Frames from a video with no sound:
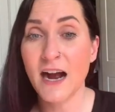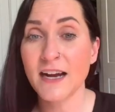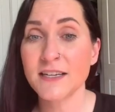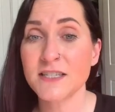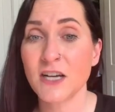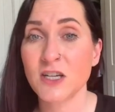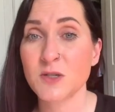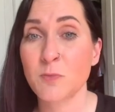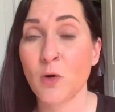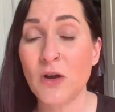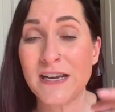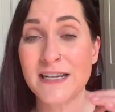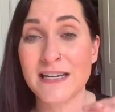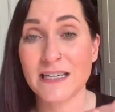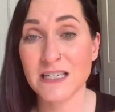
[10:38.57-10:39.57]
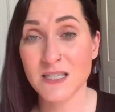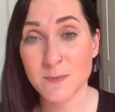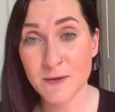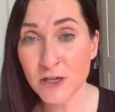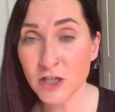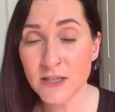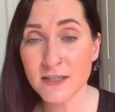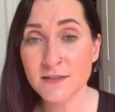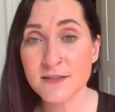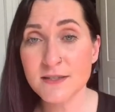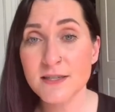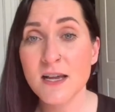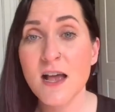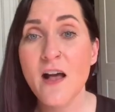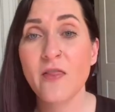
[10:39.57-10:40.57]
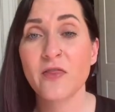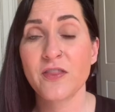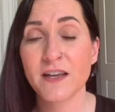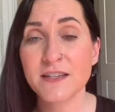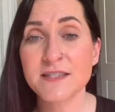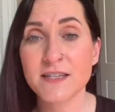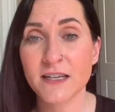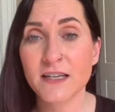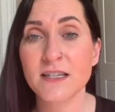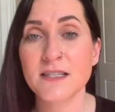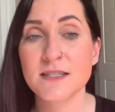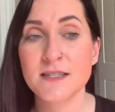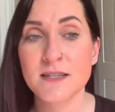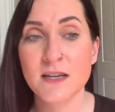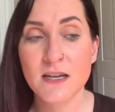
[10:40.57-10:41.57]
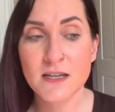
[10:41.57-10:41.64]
touch point experience. This is